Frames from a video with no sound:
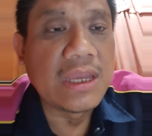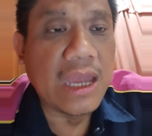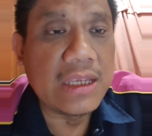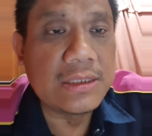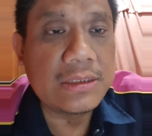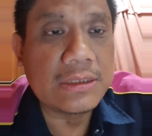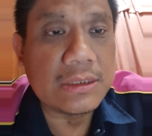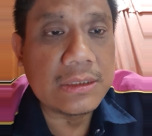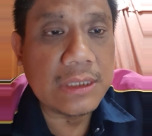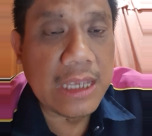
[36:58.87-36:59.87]
I just
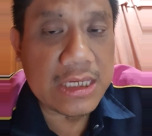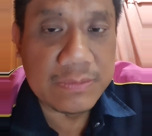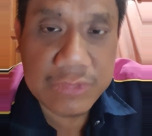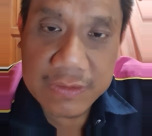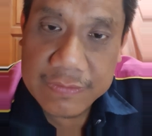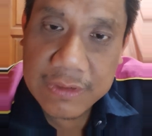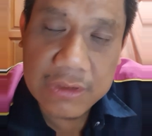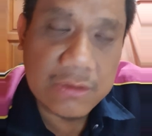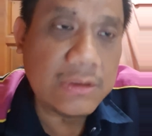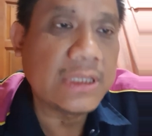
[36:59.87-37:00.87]
explain for
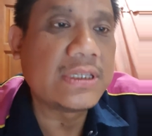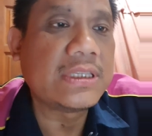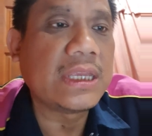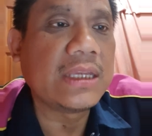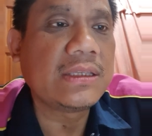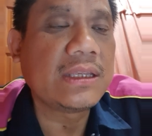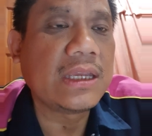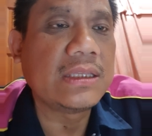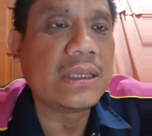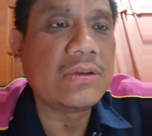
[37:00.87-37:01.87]
you to understand,
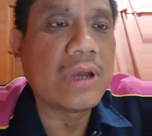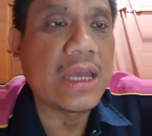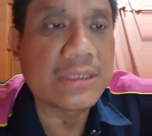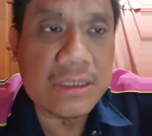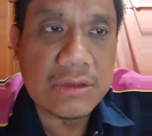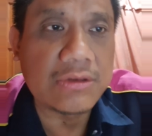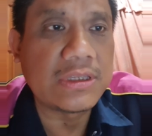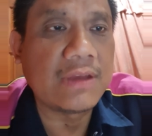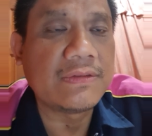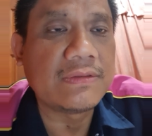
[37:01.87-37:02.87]
and then you asking
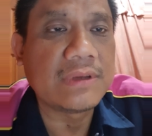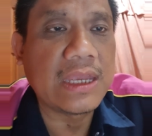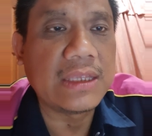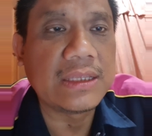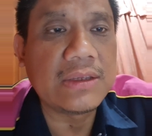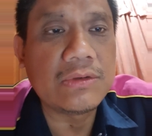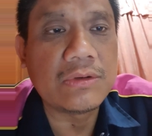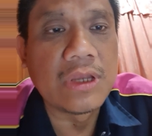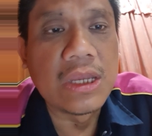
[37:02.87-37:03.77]
yourself, and then you